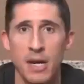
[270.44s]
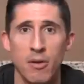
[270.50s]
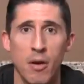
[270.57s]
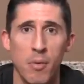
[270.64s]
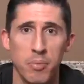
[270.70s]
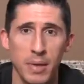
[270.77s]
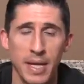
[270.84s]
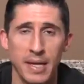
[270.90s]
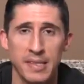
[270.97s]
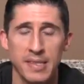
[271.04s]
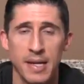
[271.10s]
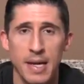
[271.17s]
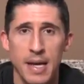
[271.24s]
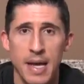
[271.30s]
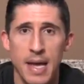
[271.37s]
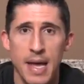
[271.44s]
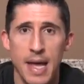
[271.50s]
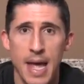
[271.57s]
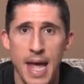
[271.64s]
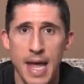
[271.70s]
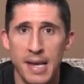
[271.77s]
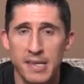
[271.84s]
and our obliques.
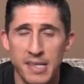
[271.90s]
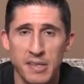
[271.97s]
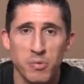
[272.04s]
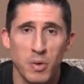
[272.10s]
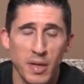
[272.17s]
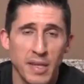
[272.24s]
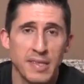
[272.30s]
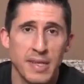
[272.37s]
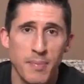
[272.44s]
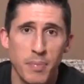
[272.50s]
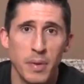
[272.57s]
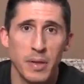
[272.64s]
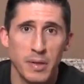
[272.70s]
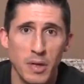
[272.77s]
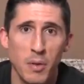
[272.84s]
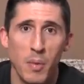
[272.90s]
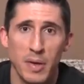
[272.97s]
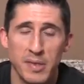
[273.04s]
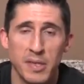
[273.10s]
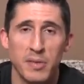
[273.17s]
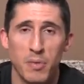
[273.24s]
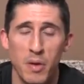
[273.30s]
And it's just really simple to do
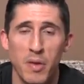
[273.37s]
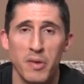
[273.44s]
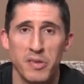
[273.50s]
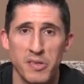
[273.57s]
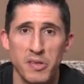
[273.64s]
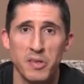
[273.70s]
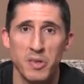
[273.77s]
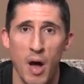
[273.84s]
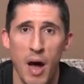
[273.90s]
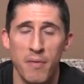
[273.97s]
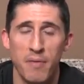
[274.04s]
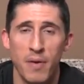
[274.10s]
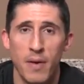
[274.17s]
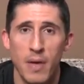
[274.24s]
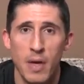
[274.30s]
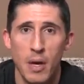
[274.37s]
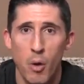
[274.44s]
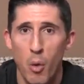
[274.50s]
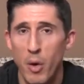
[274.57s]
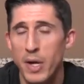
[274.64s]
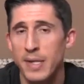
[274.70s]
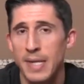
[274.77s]
once you throw those shoes off.
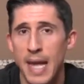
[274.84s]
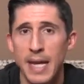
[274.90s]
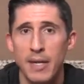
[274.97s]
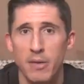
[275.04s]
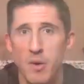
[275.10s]
Or you take